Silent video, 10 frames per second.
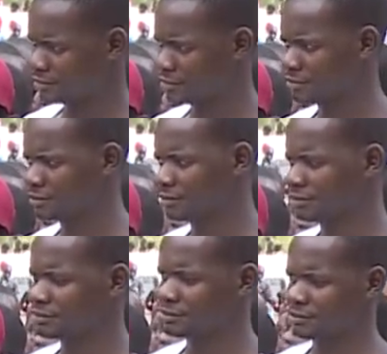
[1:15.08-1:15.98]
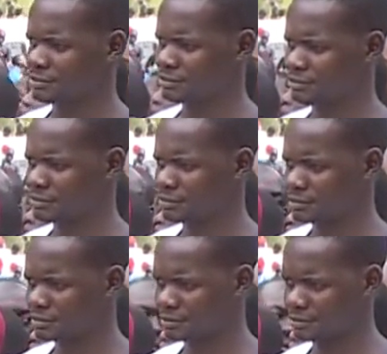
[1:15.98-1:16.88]

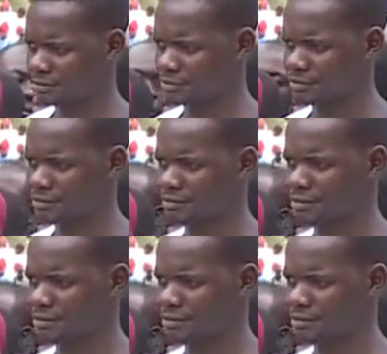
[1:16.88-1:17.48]
The person shown says nothing.